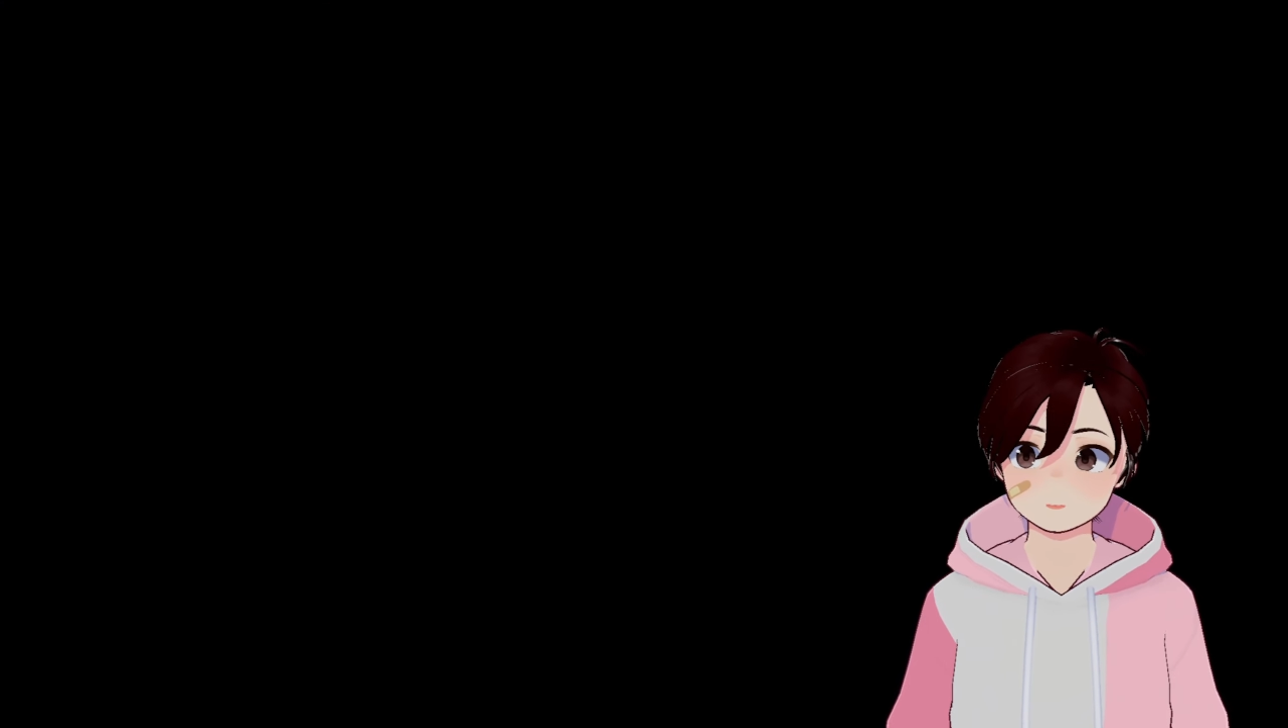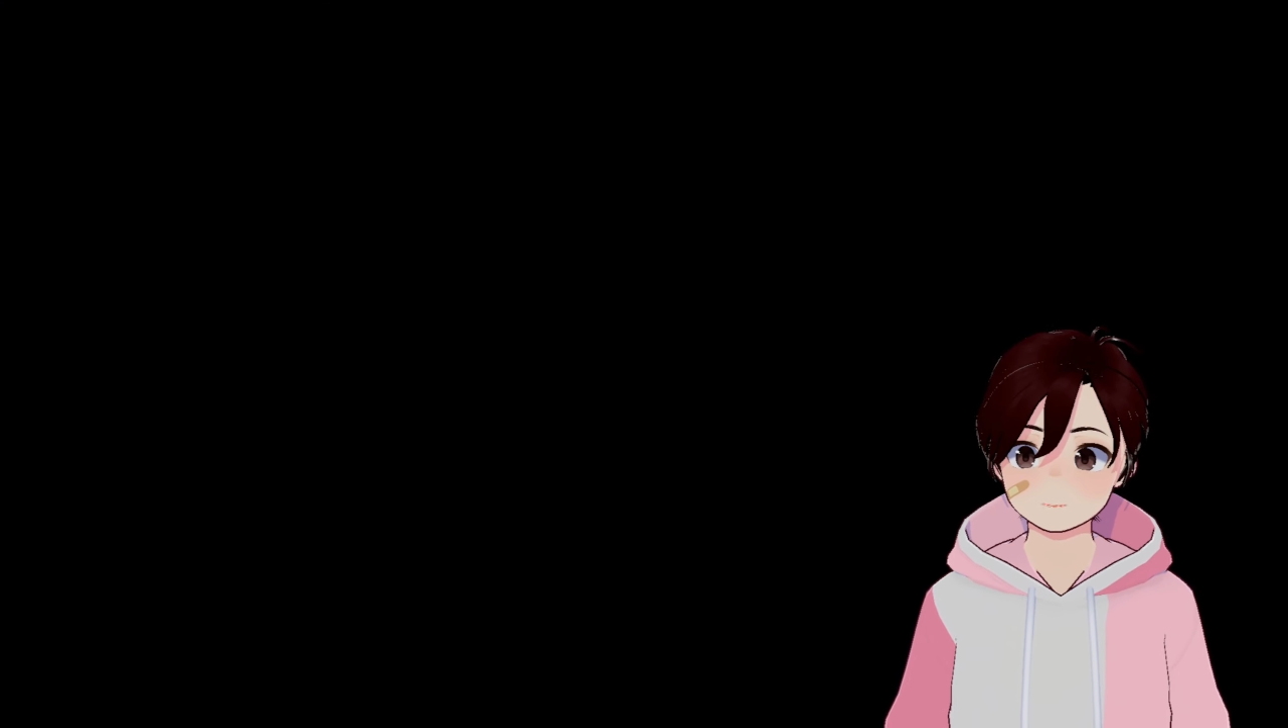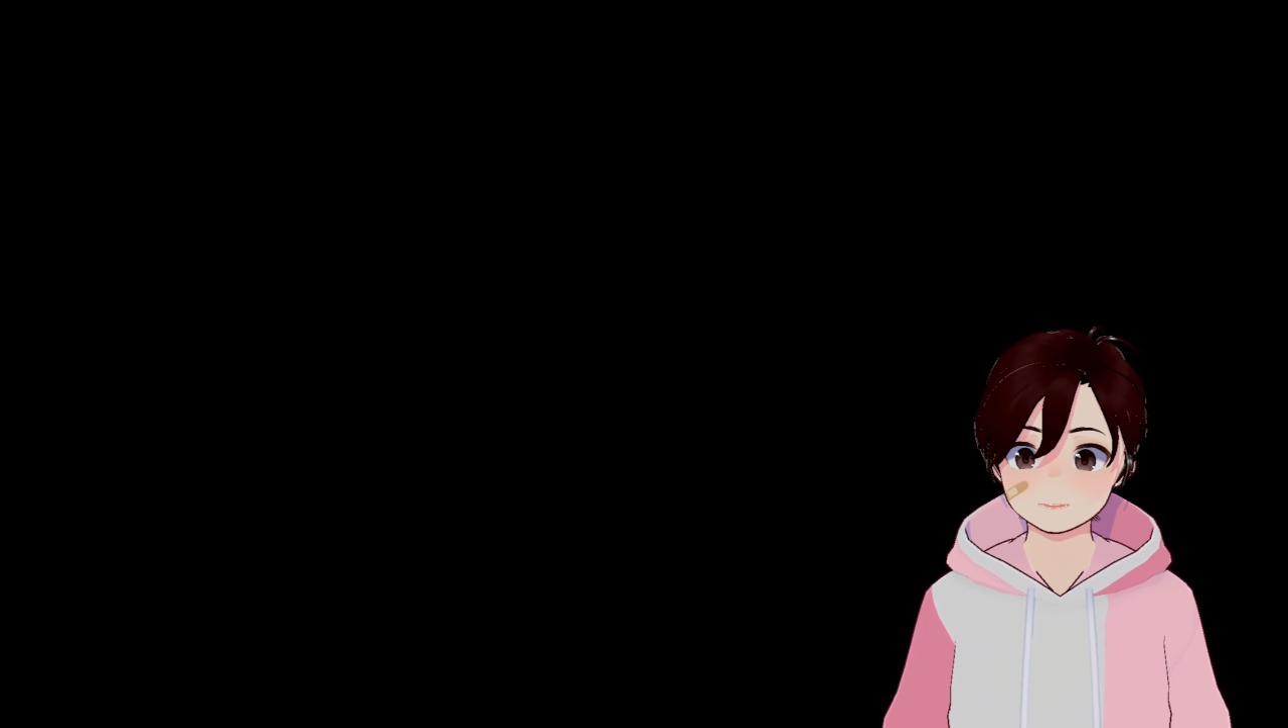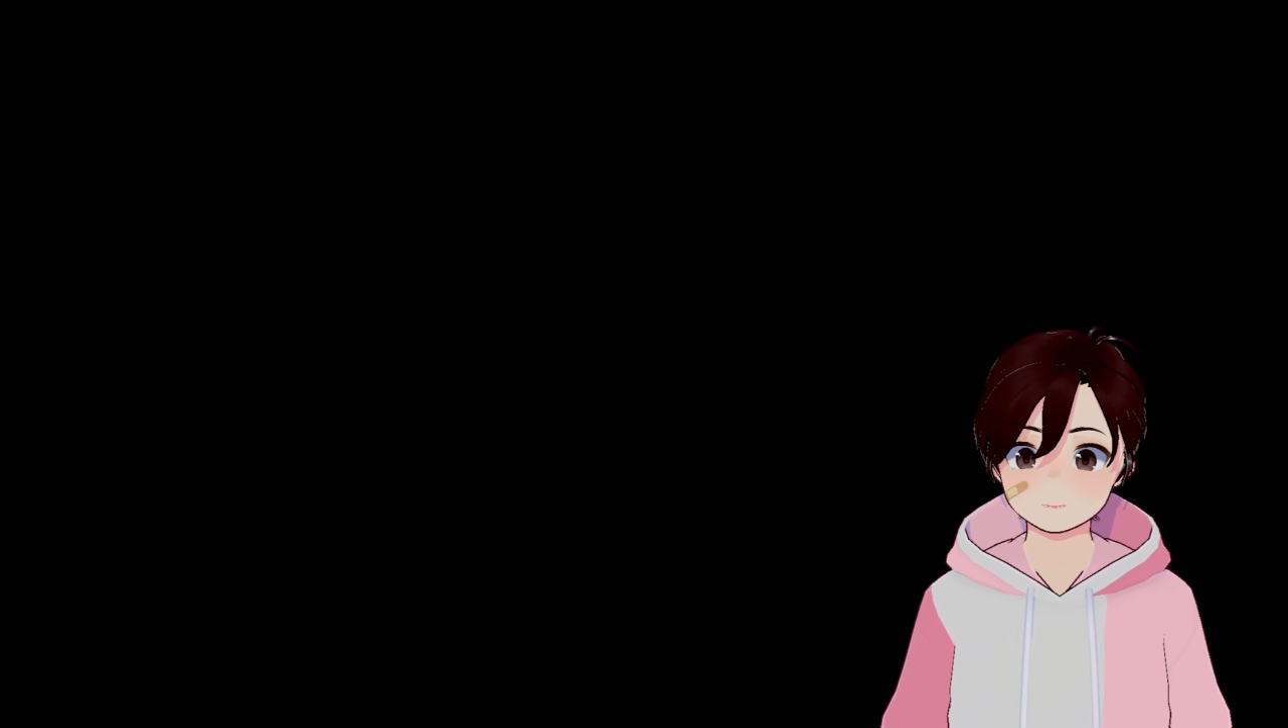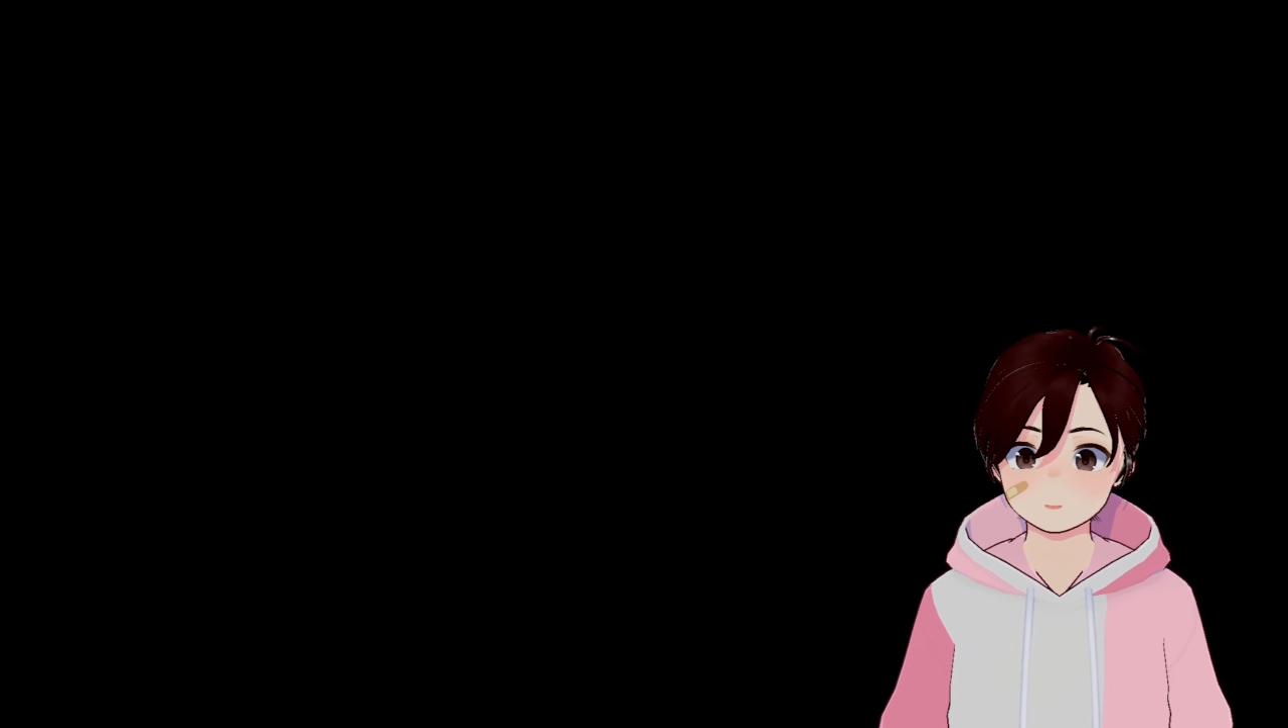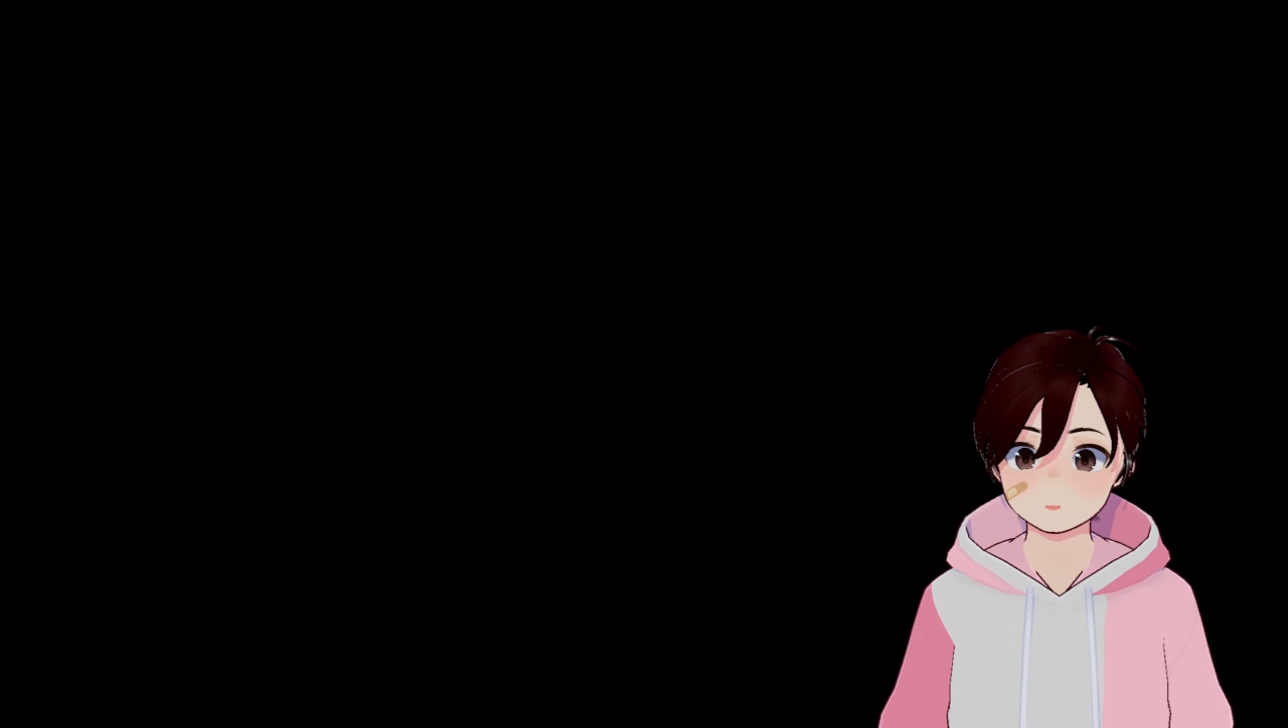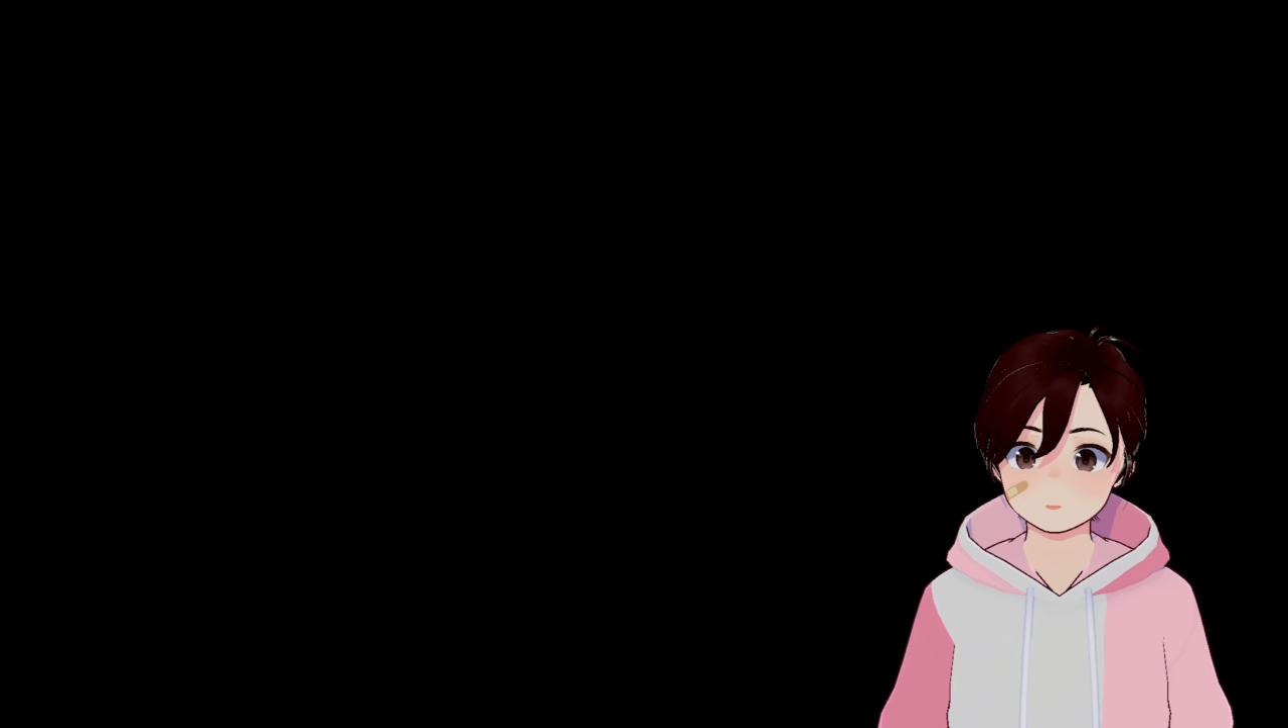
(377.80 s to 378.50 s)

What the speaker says: I haven't worked